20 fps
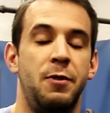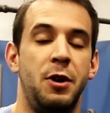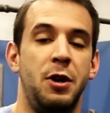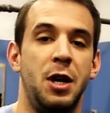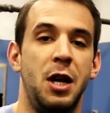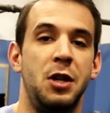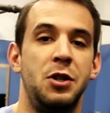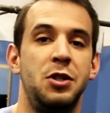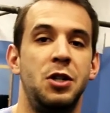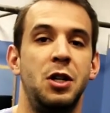
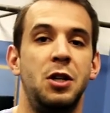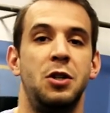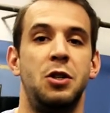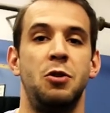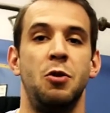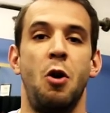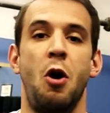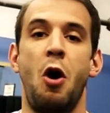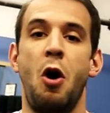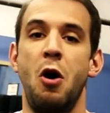variation
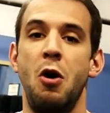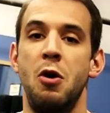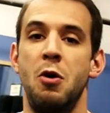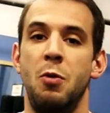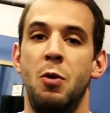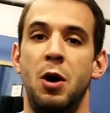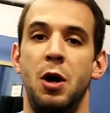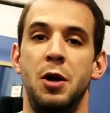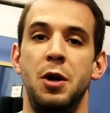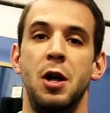to a
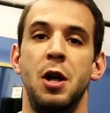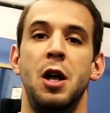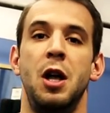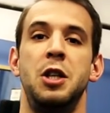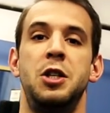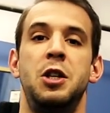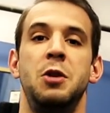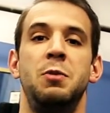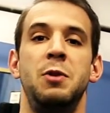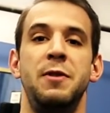harder one
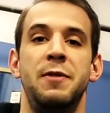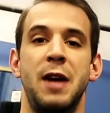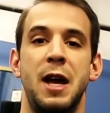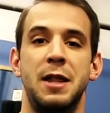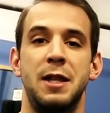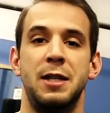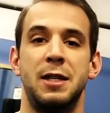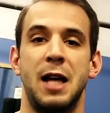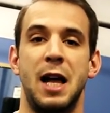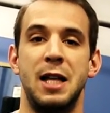until we've
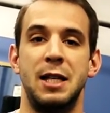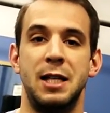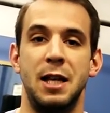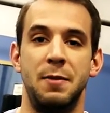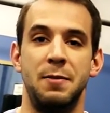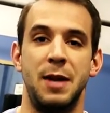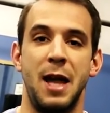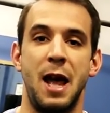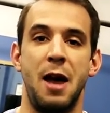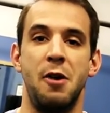got this
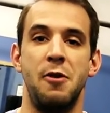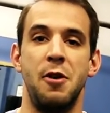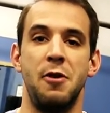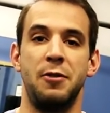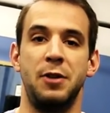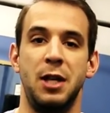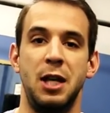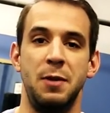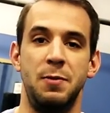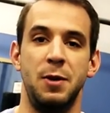concept down
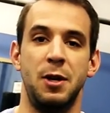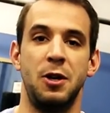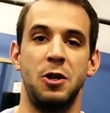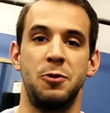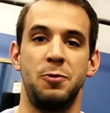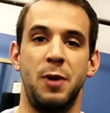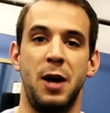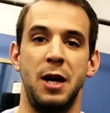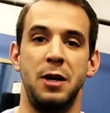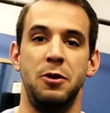of keeping our
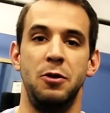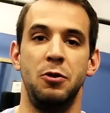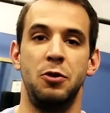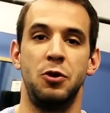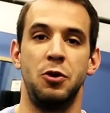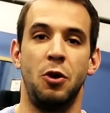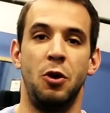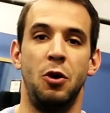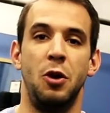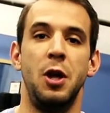spine
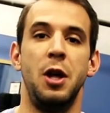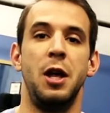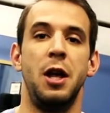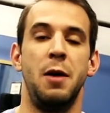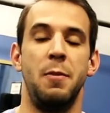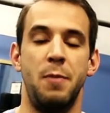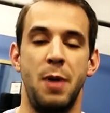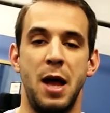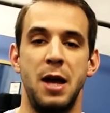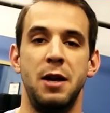neutral
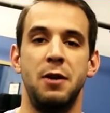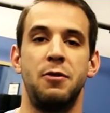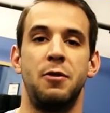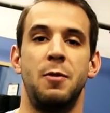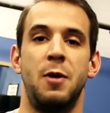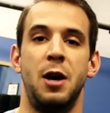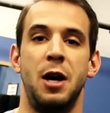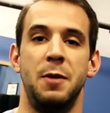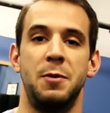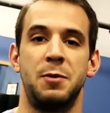and bending
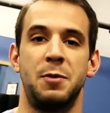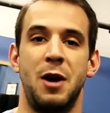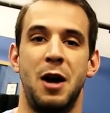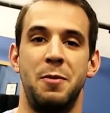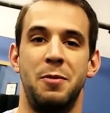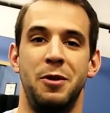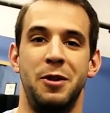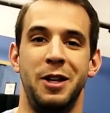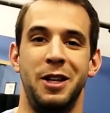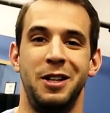from our hips
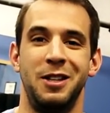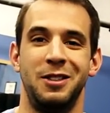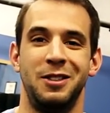properly.